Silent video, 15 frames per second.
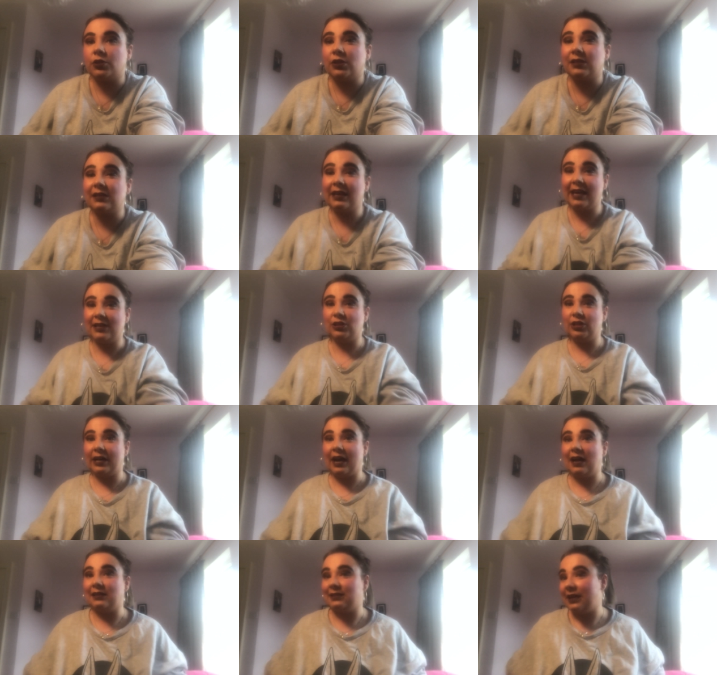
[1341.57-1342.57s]
just in case you
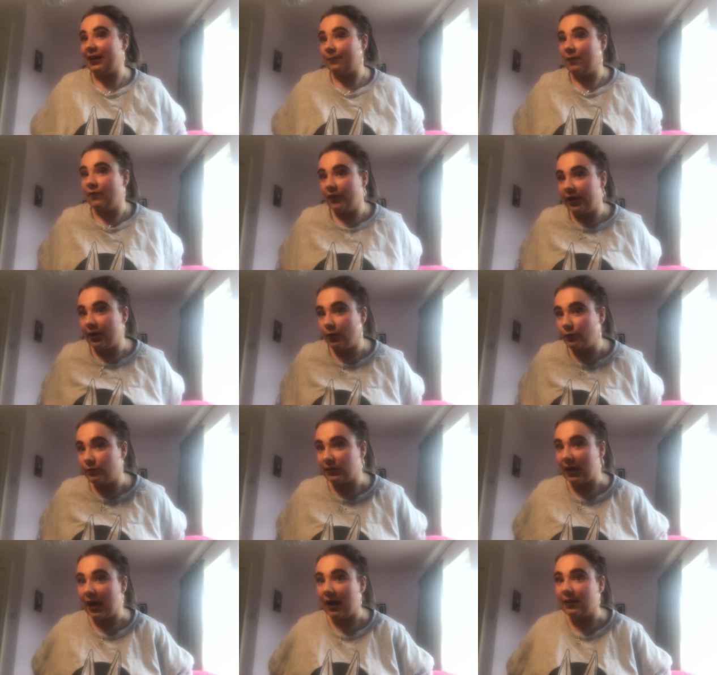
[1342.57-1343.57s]
guys like my videos
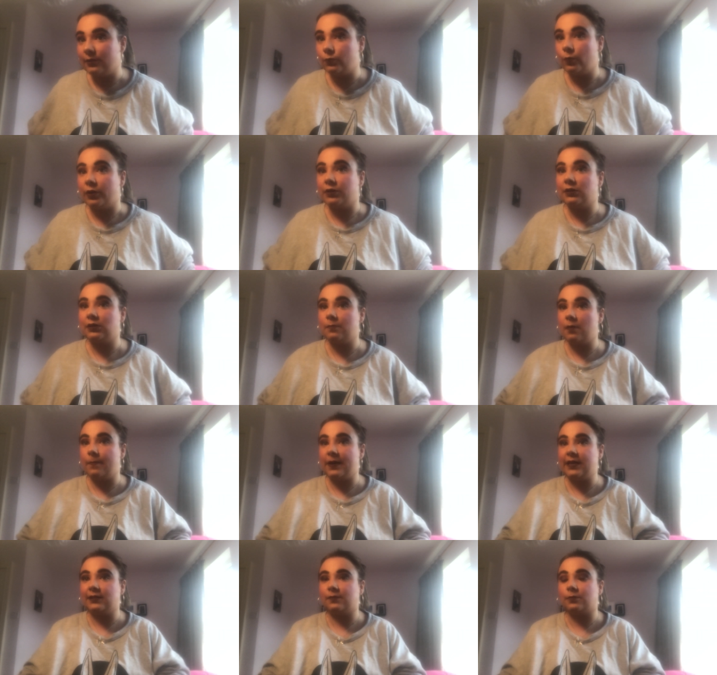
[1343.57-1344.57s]
and want to
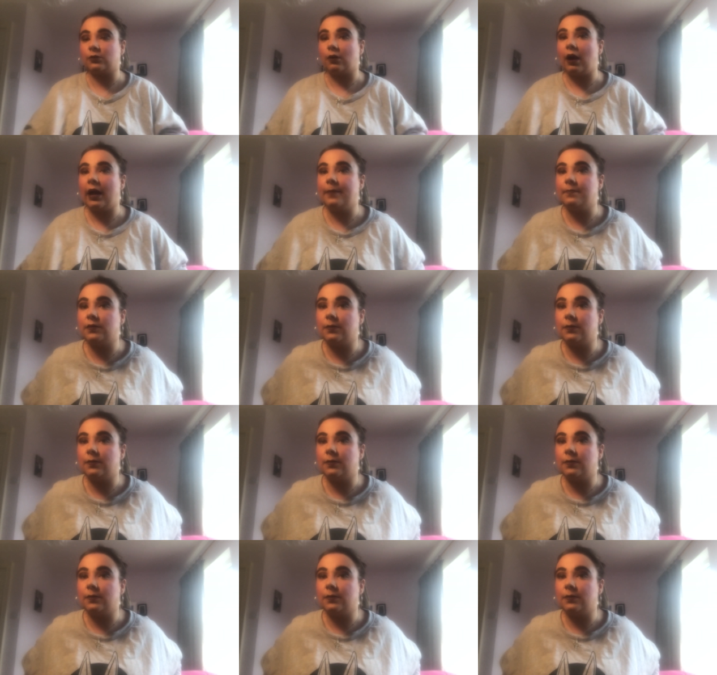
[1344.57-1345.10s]
maybe subscribe